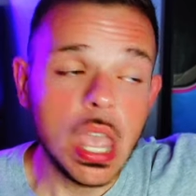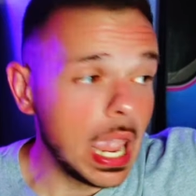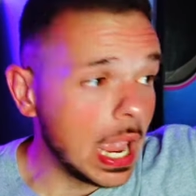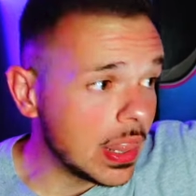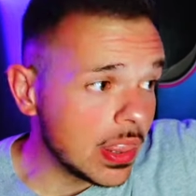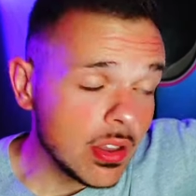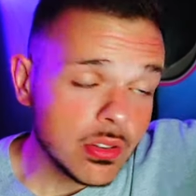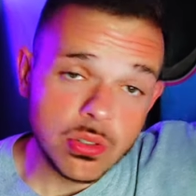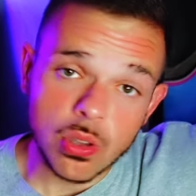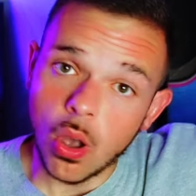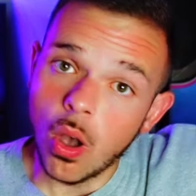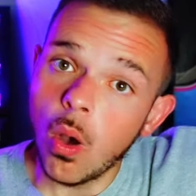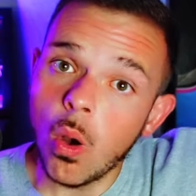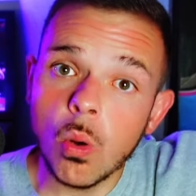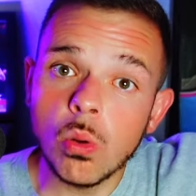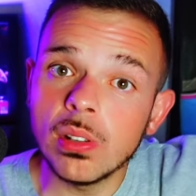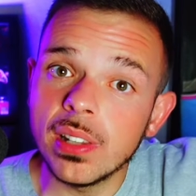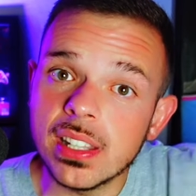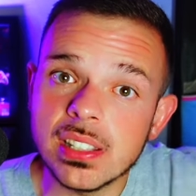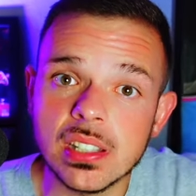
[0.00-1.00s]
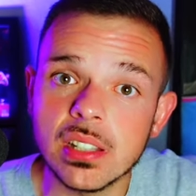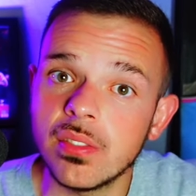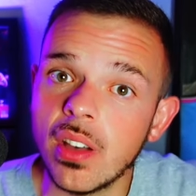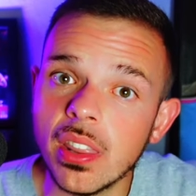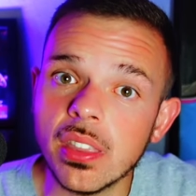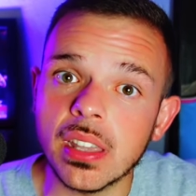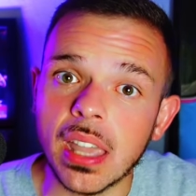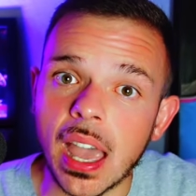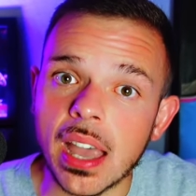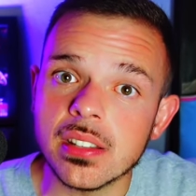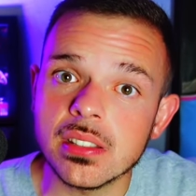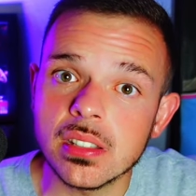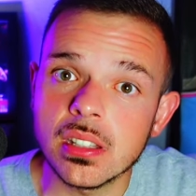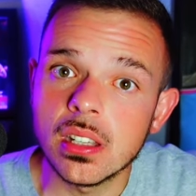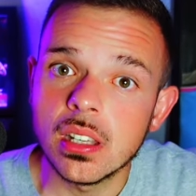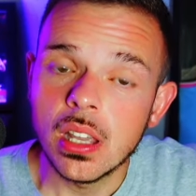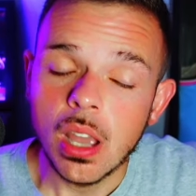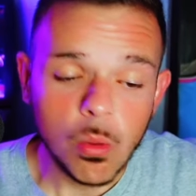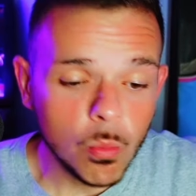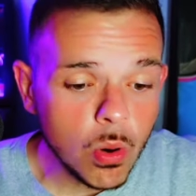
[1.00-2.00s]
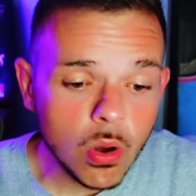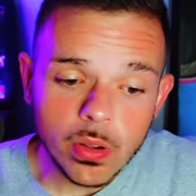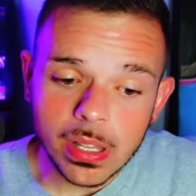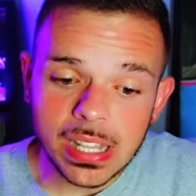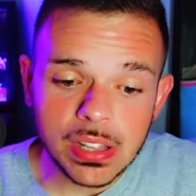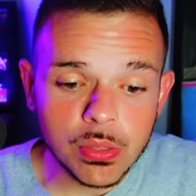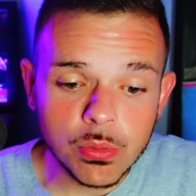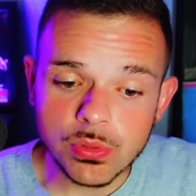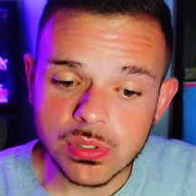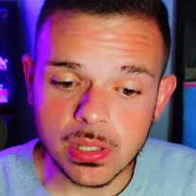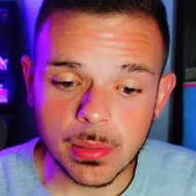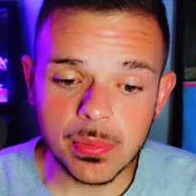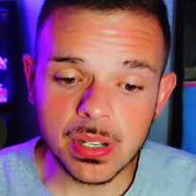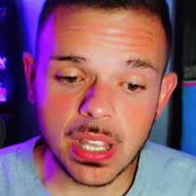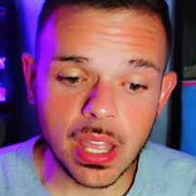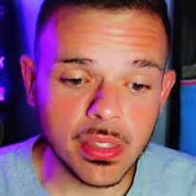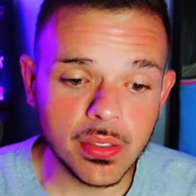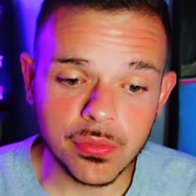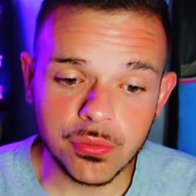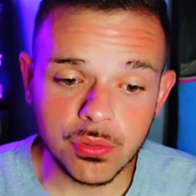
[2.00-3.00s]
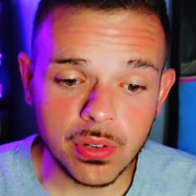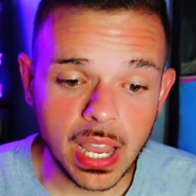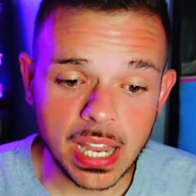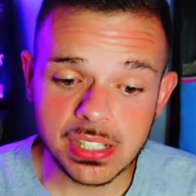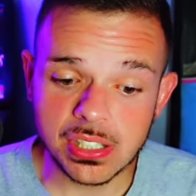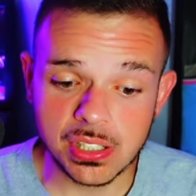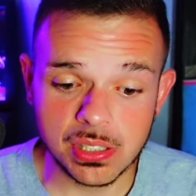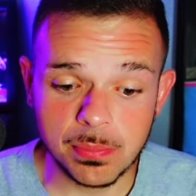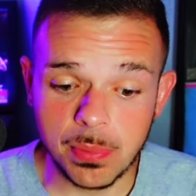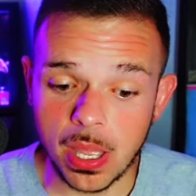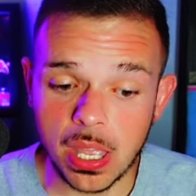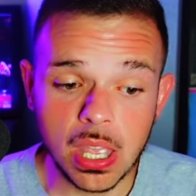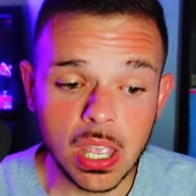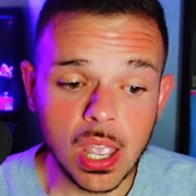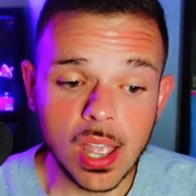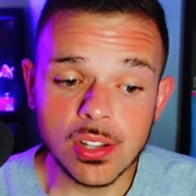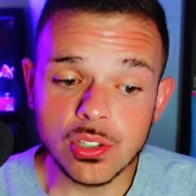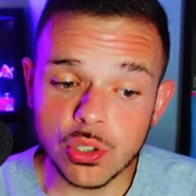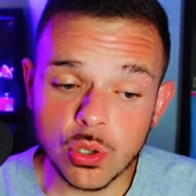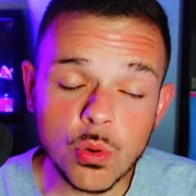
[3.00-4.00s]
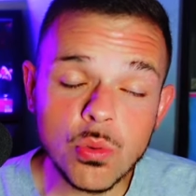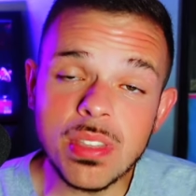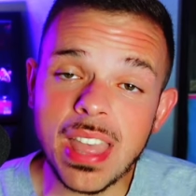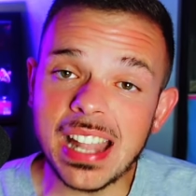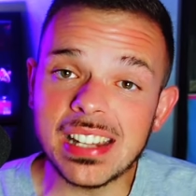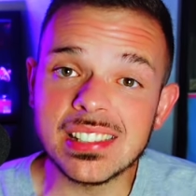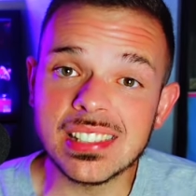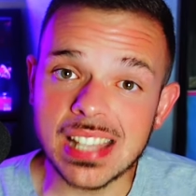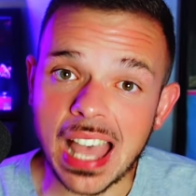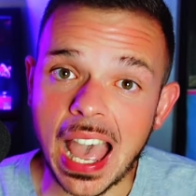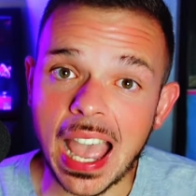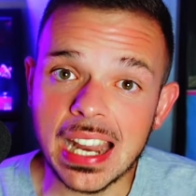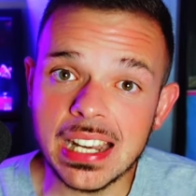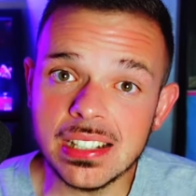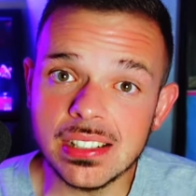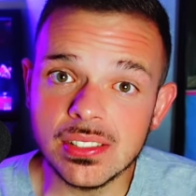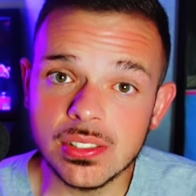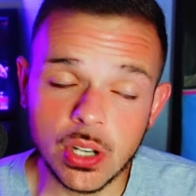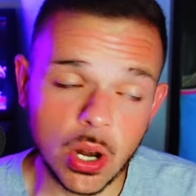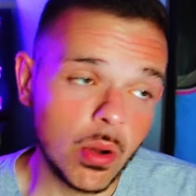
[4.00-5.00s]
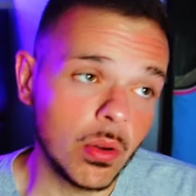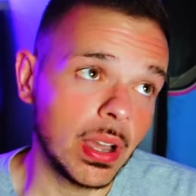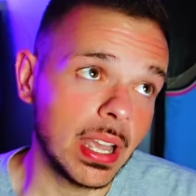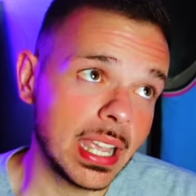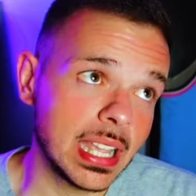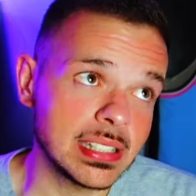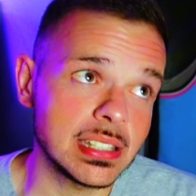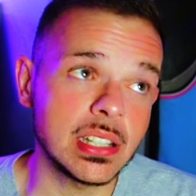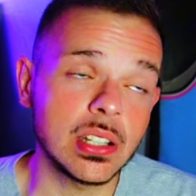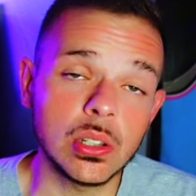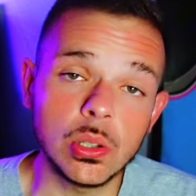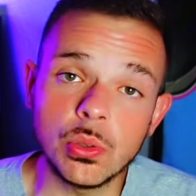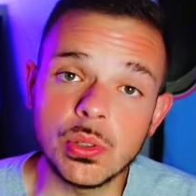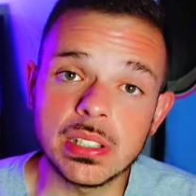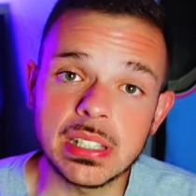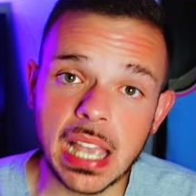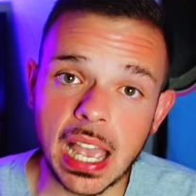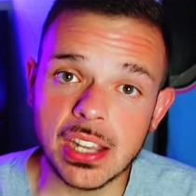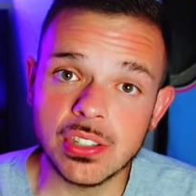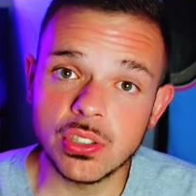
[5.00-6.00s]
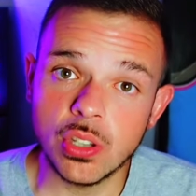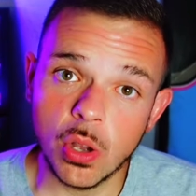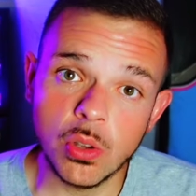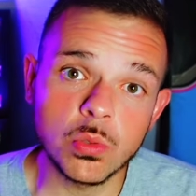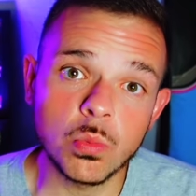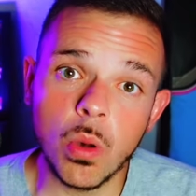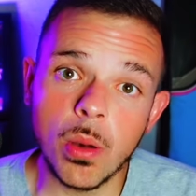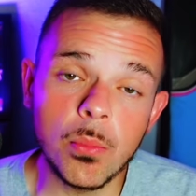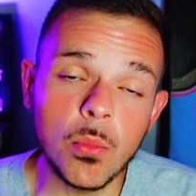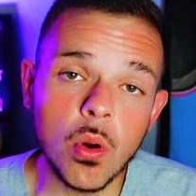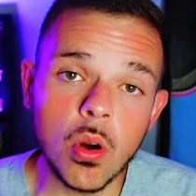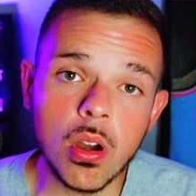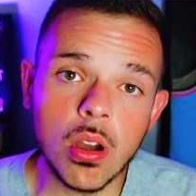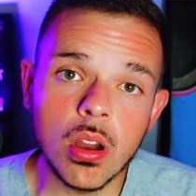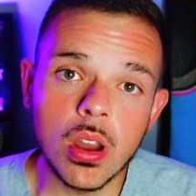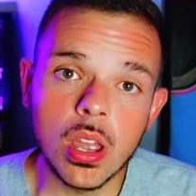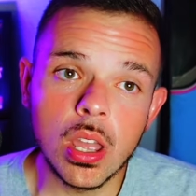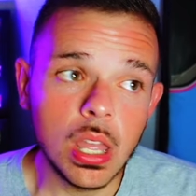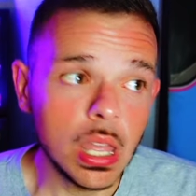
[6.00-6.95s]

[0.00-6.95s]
And there's a whole list of other guys. We'll get through some of the other free agents, but two that signed, you know, I guess including Tyus Jones, one more,